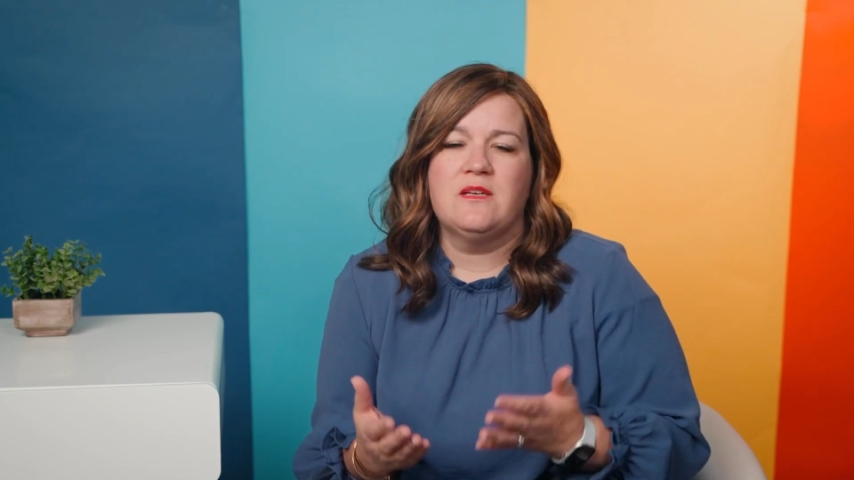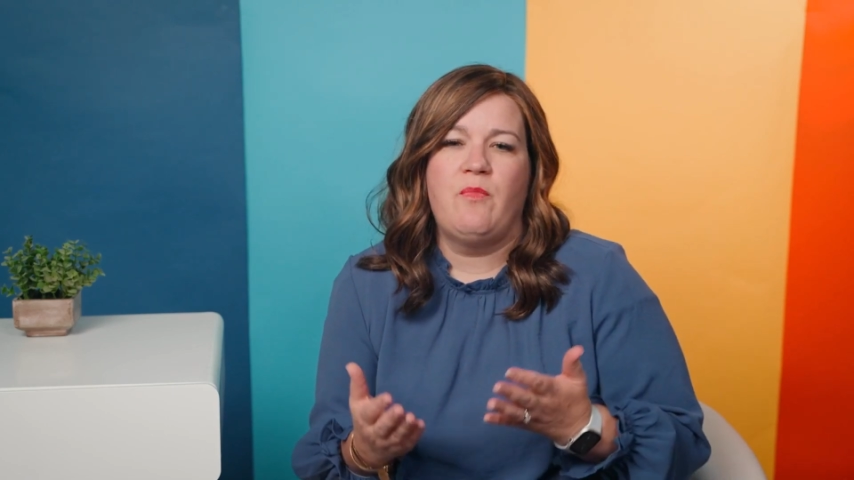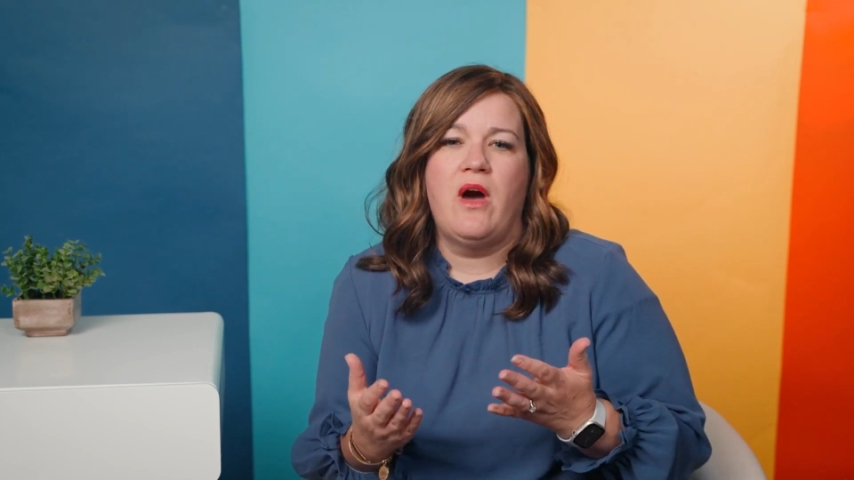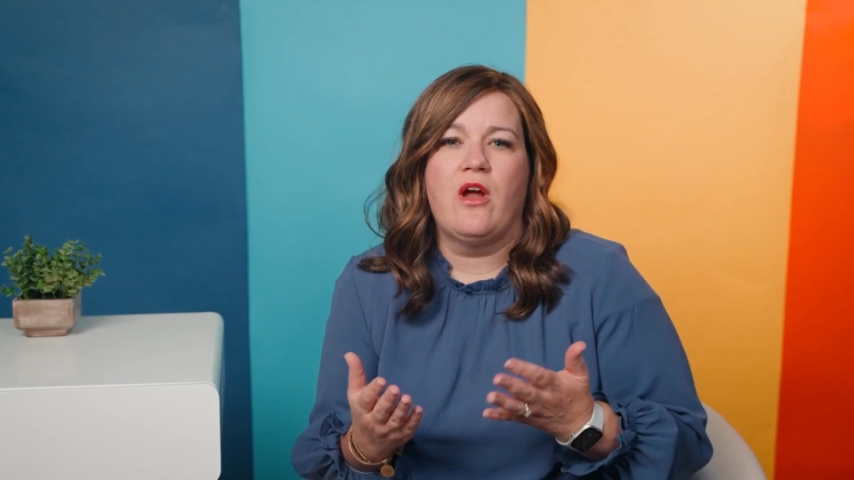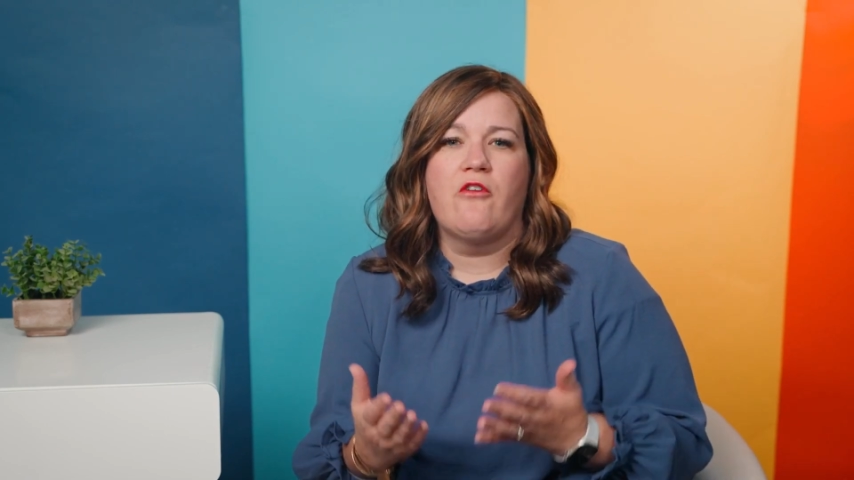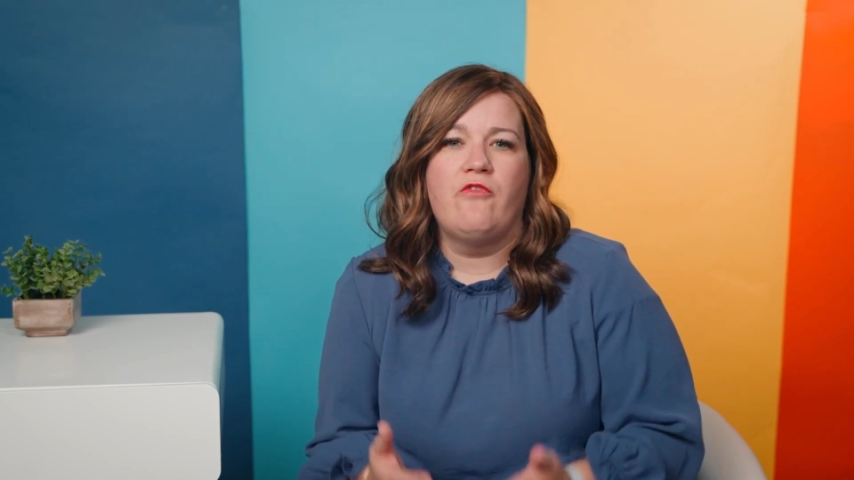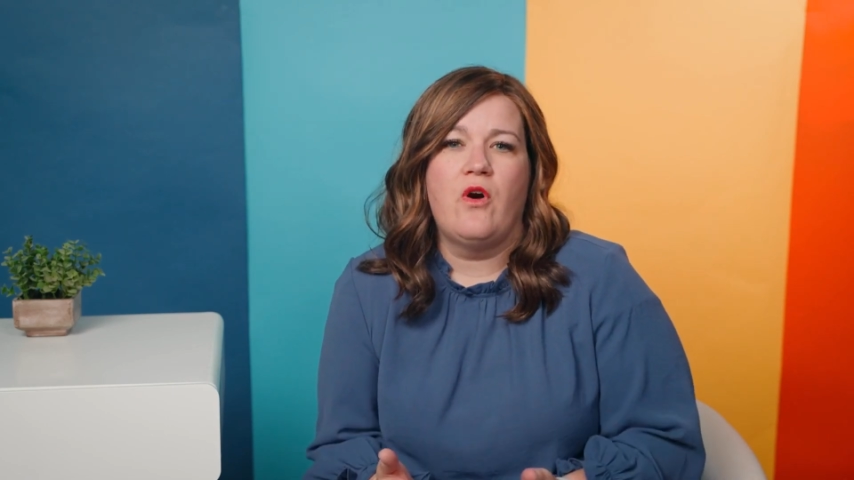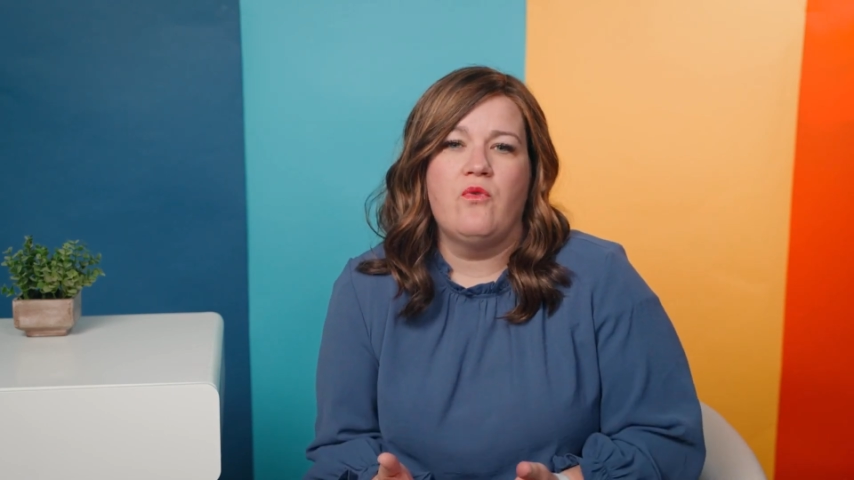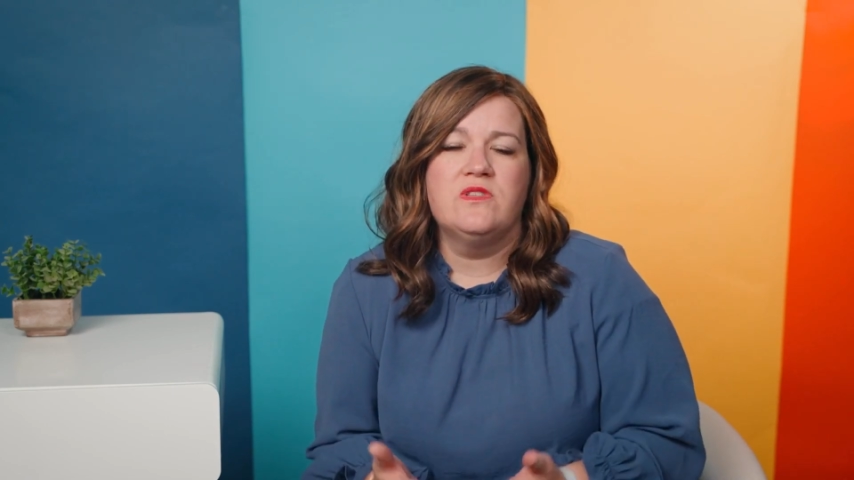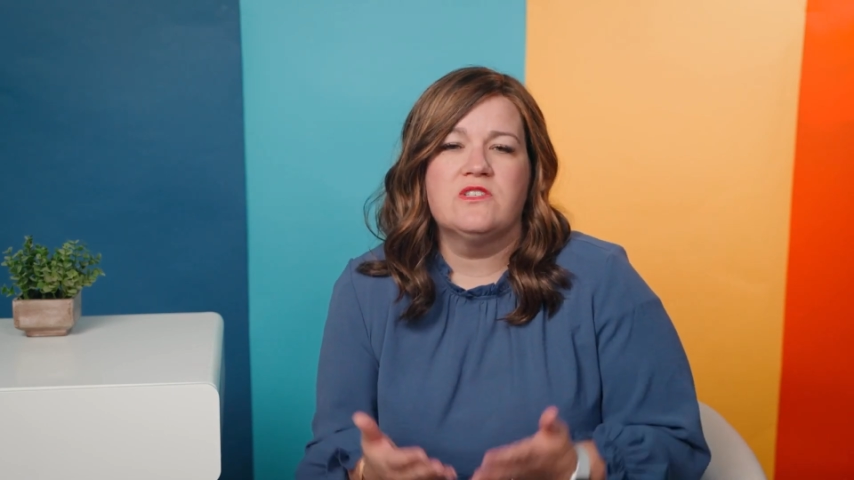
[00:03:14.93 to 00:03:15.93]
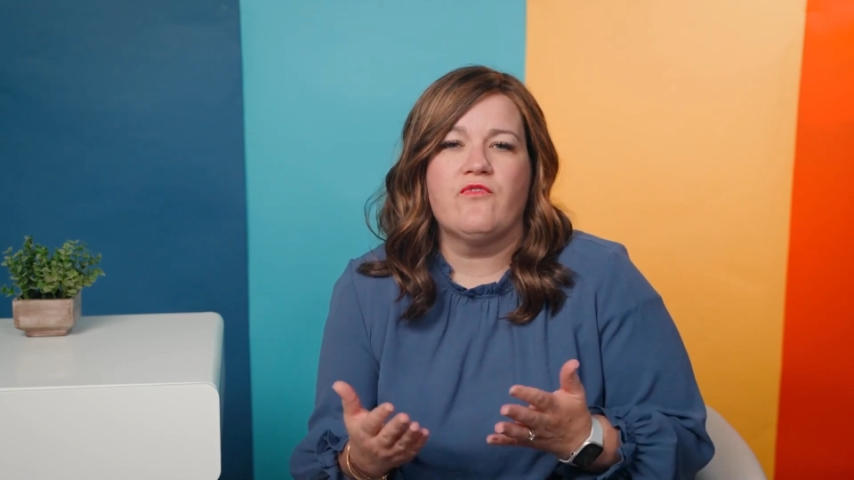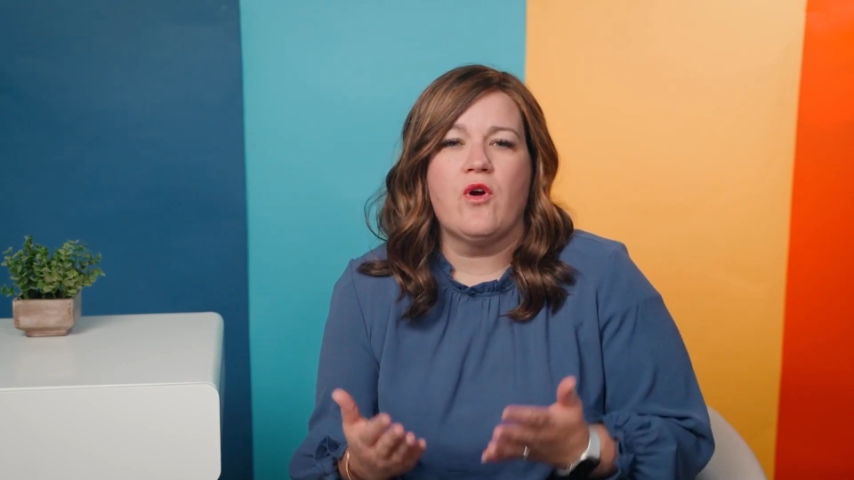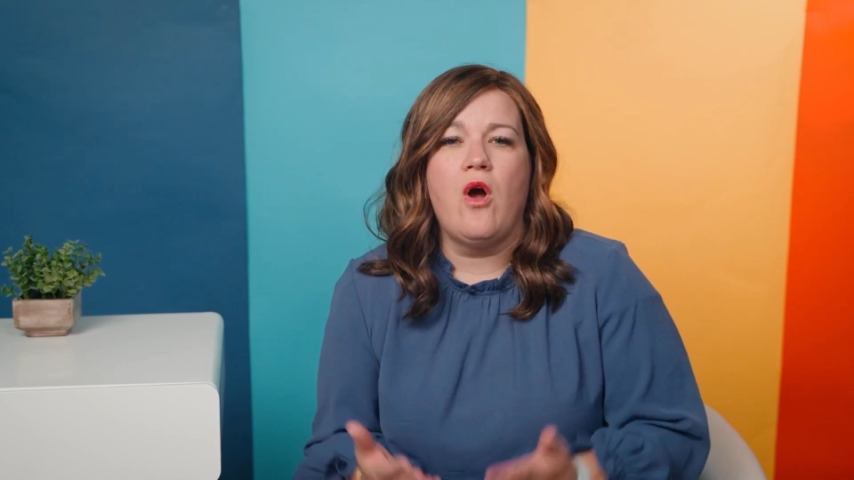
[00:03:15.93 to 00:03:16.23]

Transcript: upon our phones for